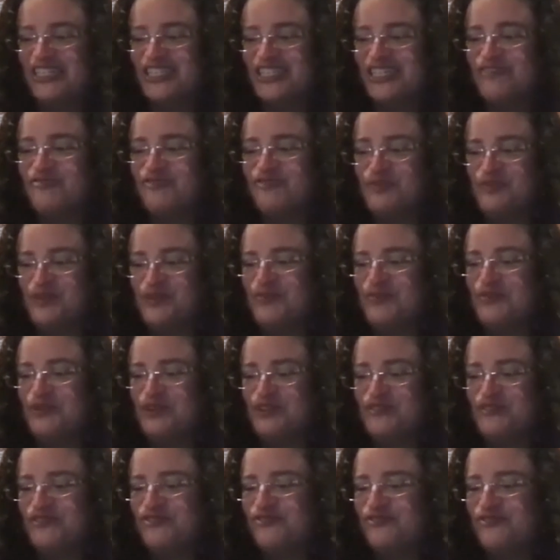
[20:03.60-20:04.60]
and a few people
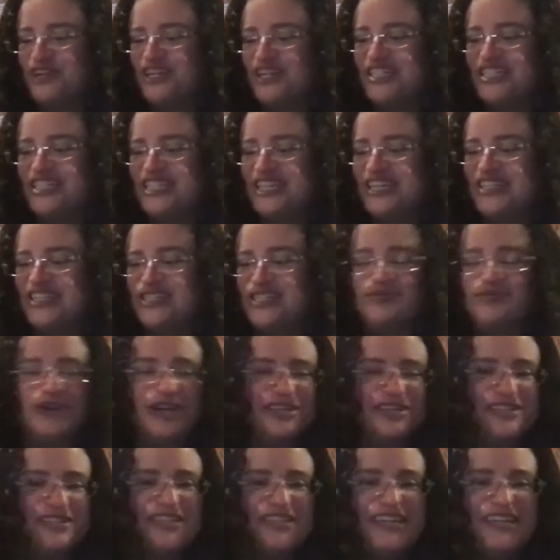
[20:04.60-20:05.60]
went for French, and I just
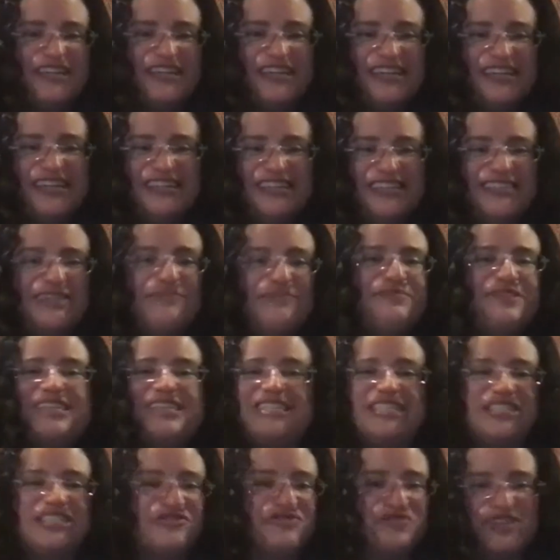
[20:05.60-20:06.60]
wanted something
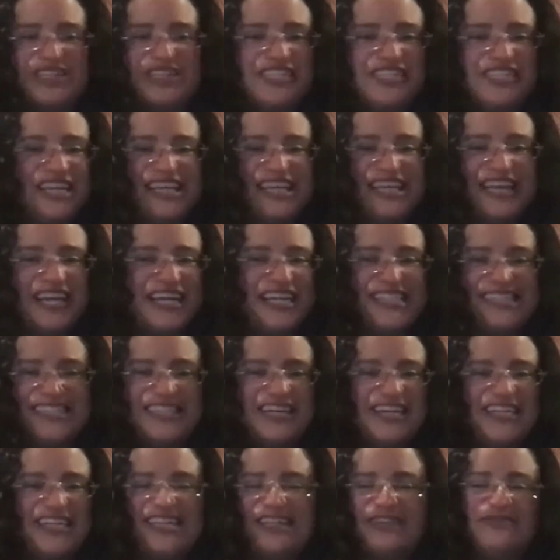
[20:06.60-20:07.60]
different, I guess.
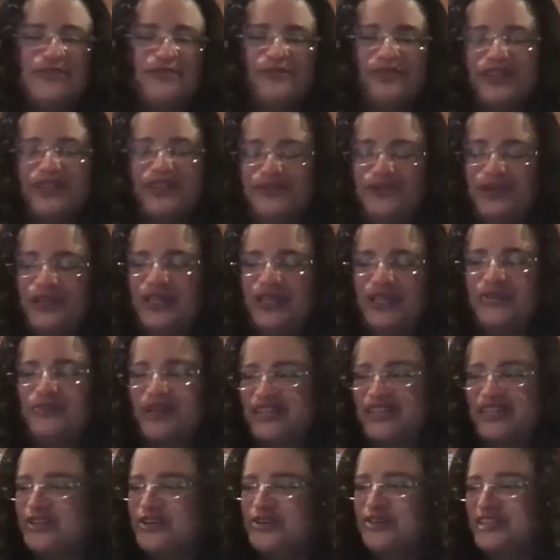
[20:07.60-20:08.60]
I didn't really
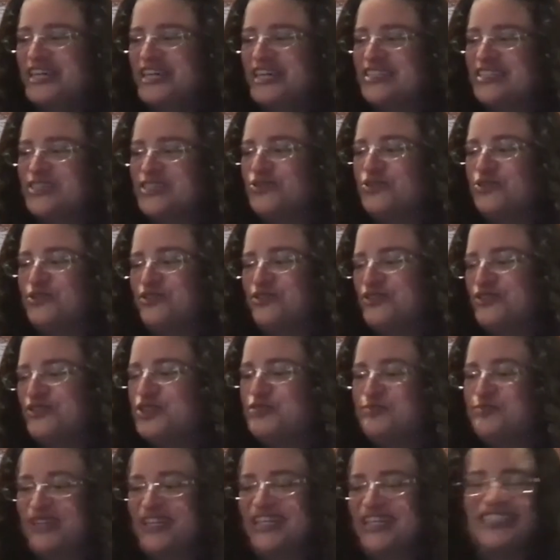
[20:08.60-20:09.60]
want to go to that school in the
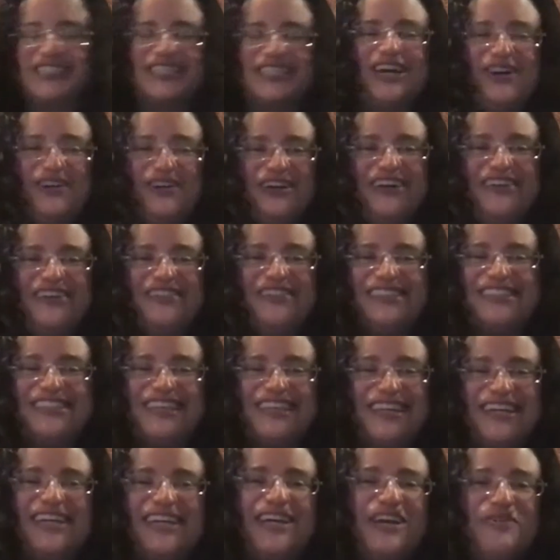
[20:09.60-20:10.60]
first place. I was
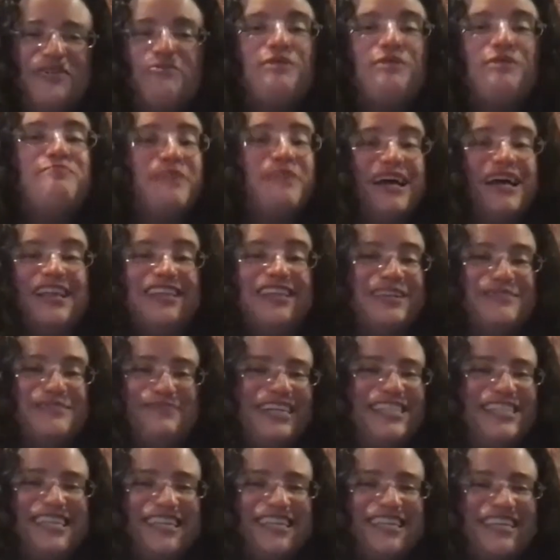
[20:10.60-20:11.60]
like rebelling
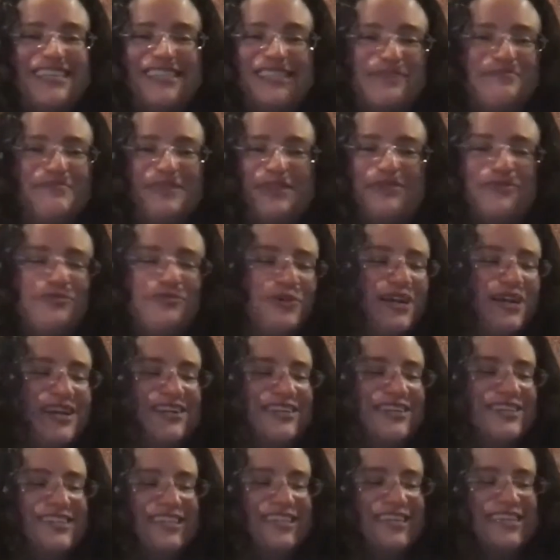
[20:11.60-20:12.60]
by taking something
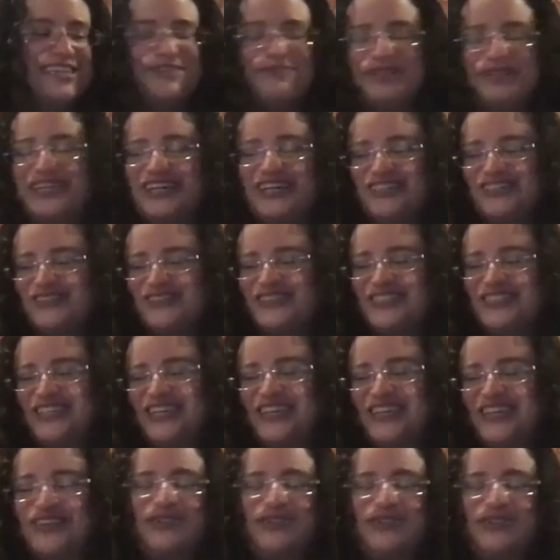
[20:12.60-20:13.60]
weird that nobody else was
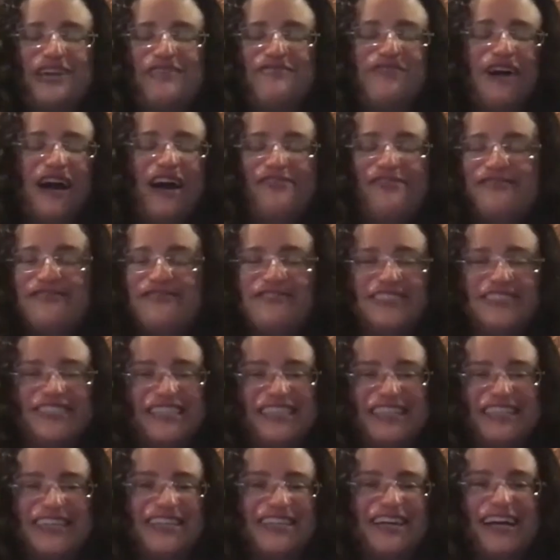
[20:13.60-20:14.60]
taking. There were like 5 of us in
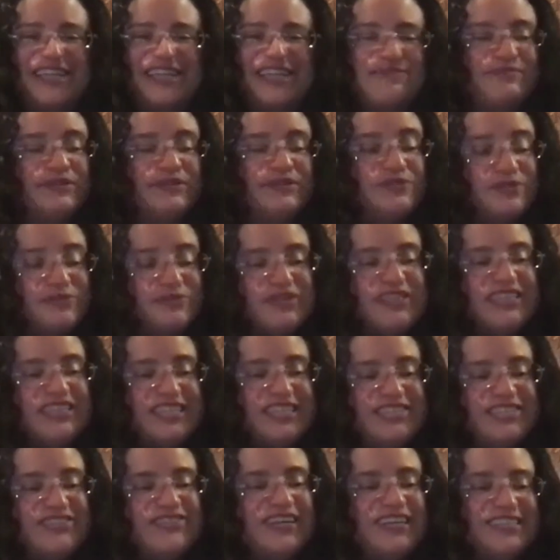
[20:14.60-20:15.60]
the class, but it was really
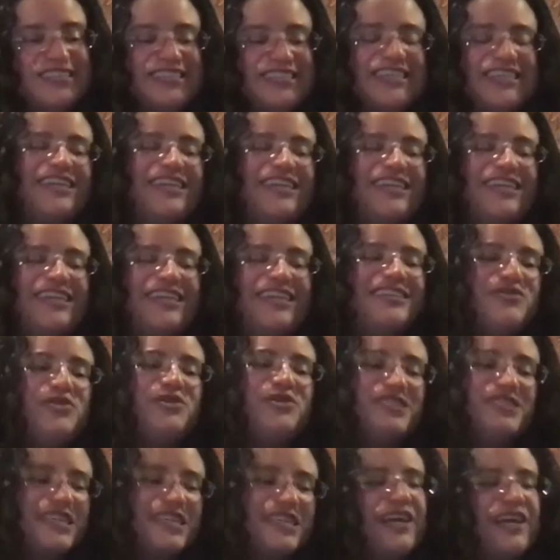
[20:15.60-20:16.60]
interesting. And
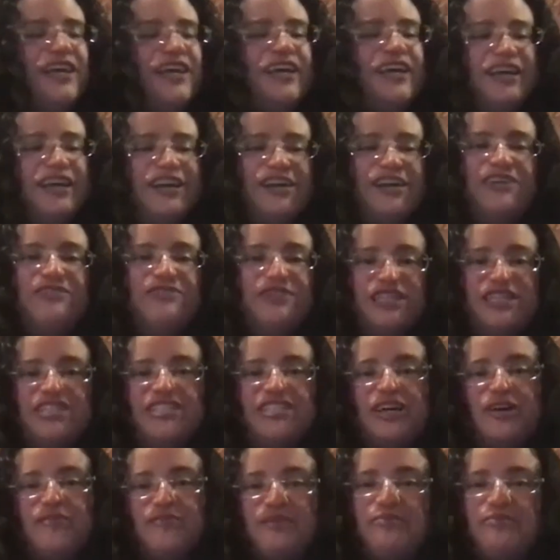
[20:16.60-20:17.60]
of course,
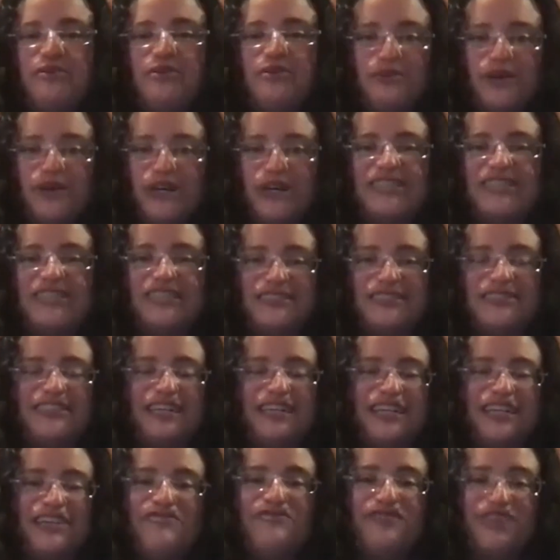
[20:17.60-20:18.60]
when you tell people you want to
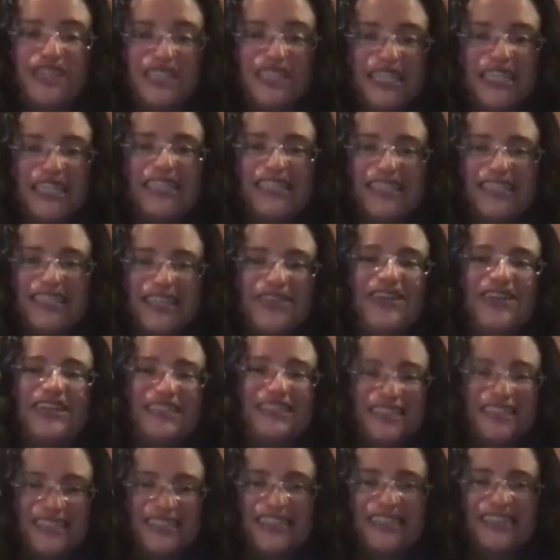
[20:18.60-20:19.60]
study physics, they look
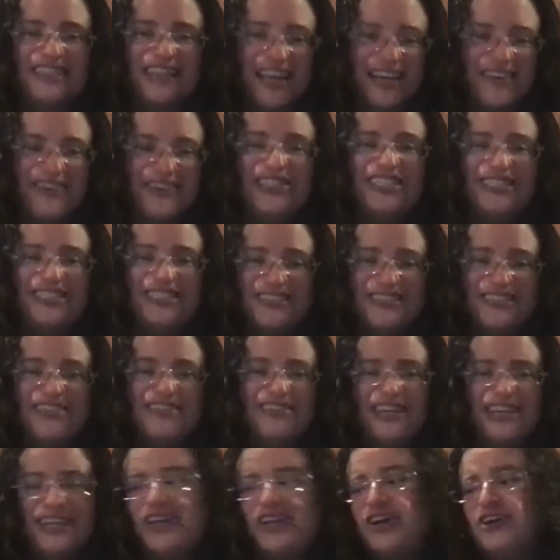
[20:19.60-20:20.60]
at these languages and they're
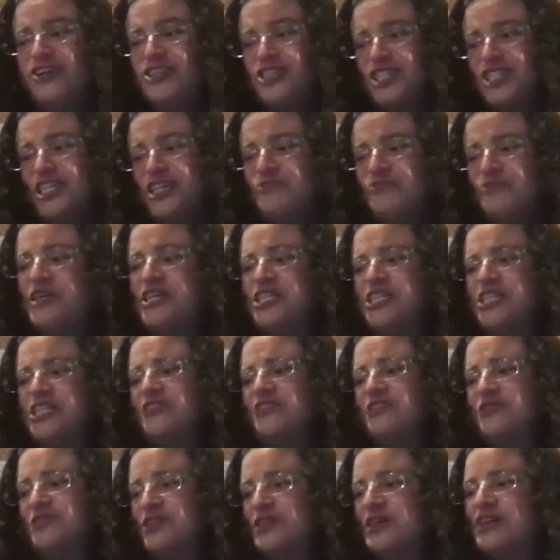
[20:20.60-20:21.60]
like, oh, you should take Russian.
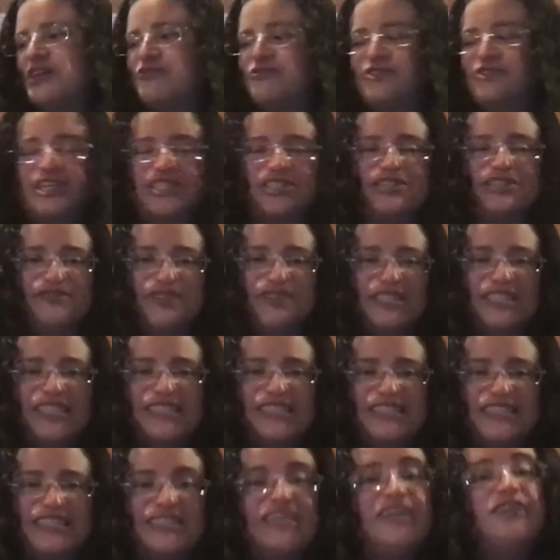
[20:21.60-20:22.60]
There's a lot of Russian
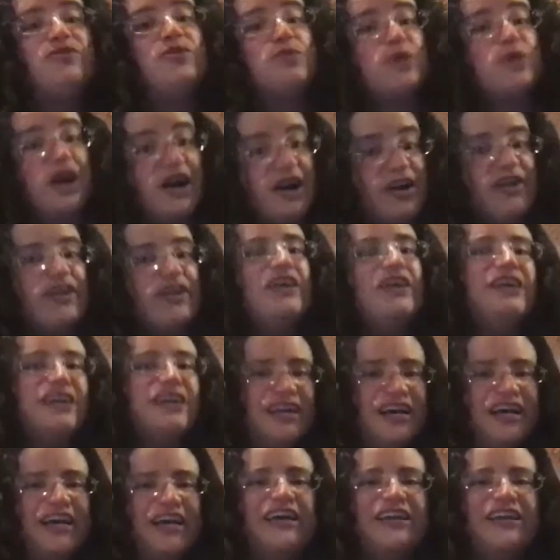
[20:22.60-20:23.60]
physicists. And there are.
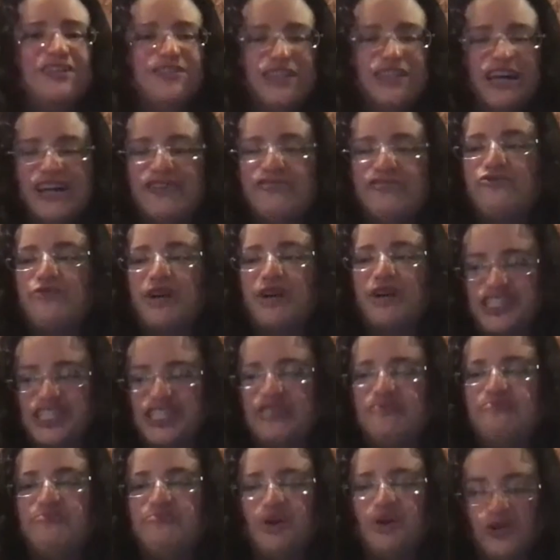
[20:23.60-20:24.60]
I had a lot of Russian
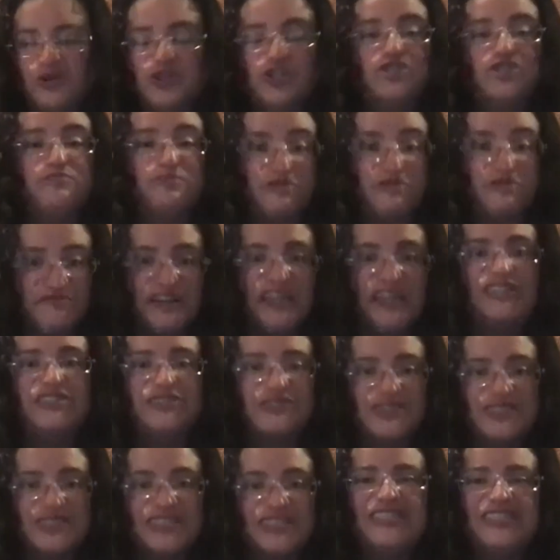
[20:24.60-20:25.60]
and Polish
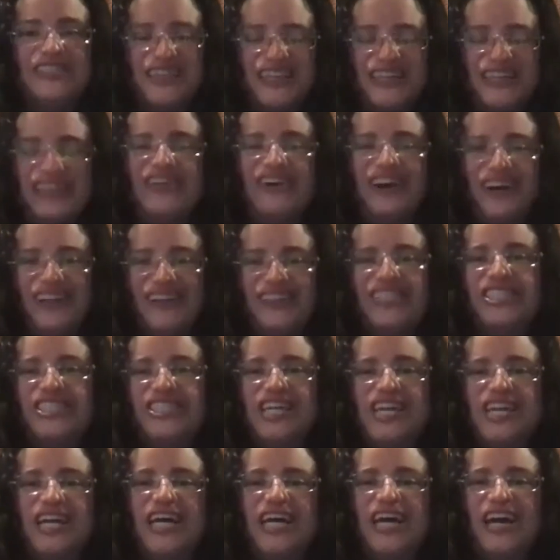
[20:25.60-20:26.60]
professors in college.
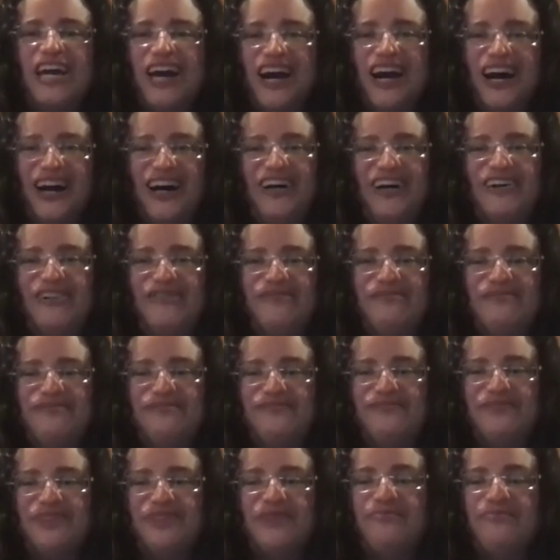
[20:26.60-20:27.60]

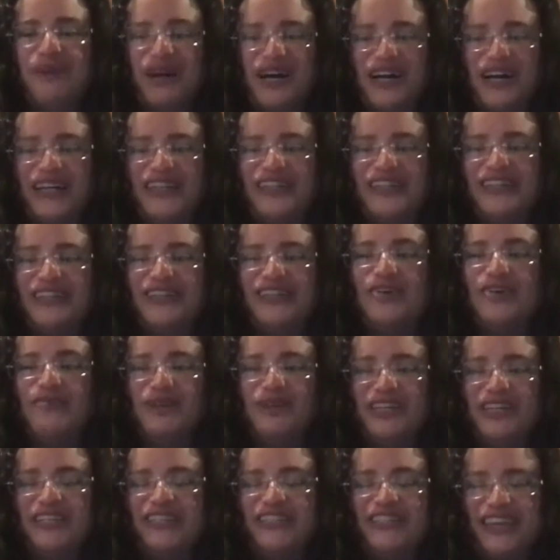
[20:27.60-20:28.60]
But
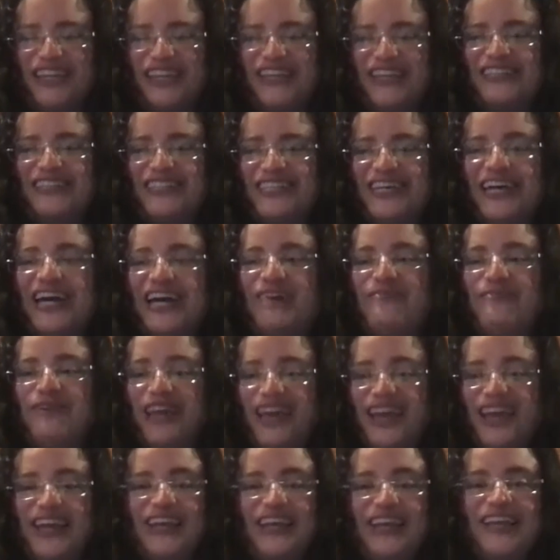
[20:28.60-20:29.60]
nobody said at the time,
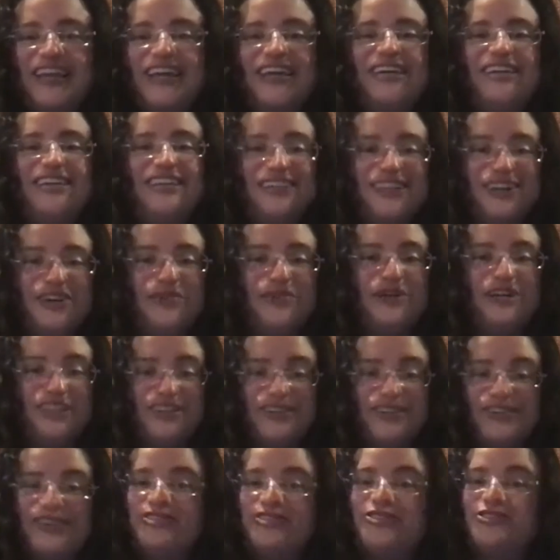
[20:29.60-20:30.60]
hey, you know what?
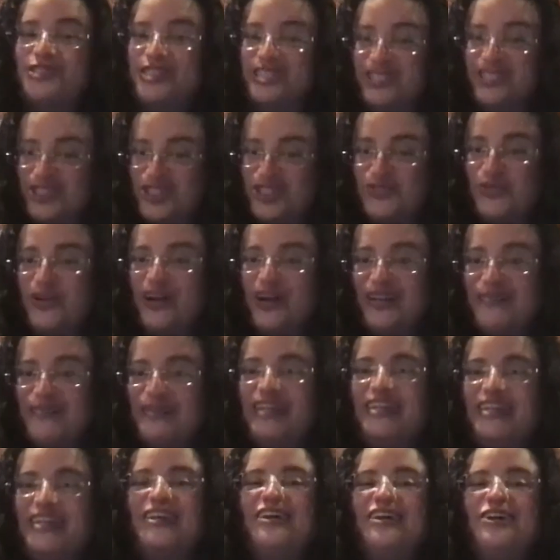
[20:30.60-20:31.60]
You're interested in
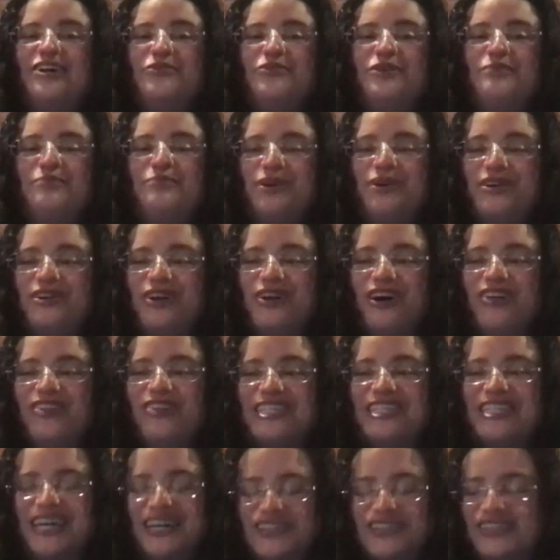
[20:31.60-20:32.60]
astronomy. We put all the
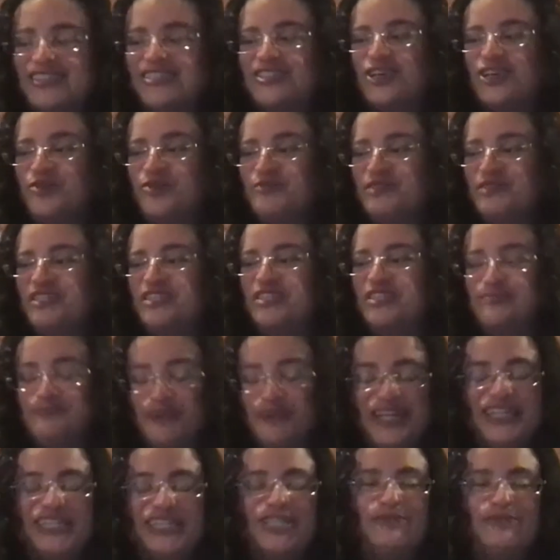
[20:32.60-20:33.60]
telescopes in
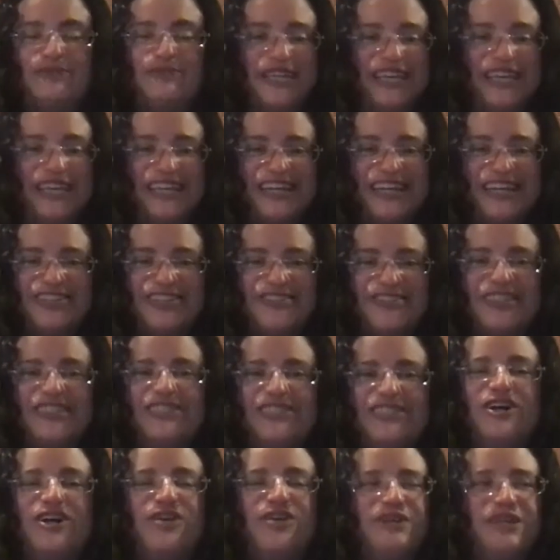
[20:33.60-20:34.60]
Spanish-speaking countries.
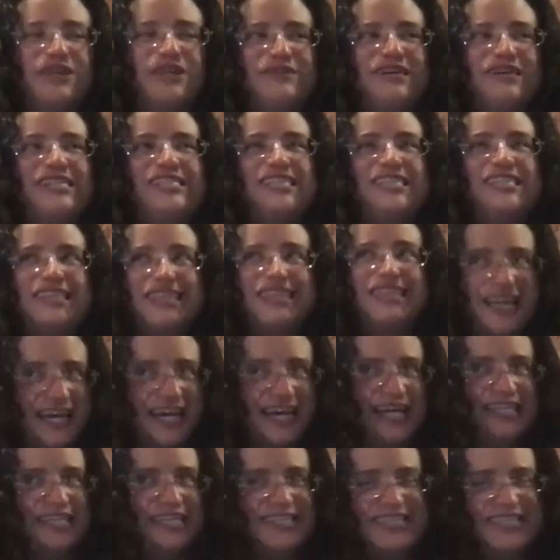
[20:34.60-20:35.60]
Nobody mentioned
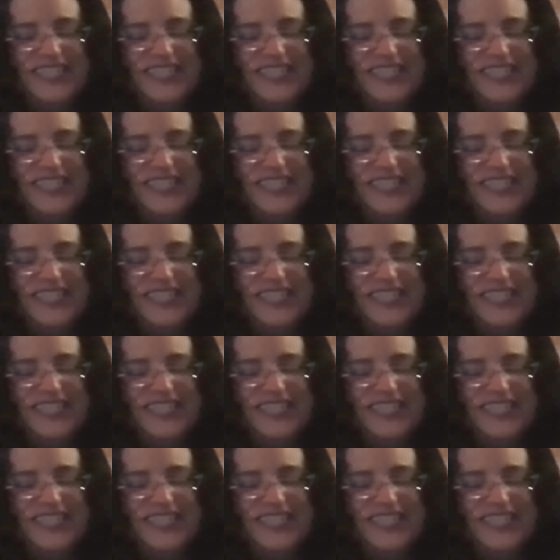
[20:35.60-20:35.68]
that.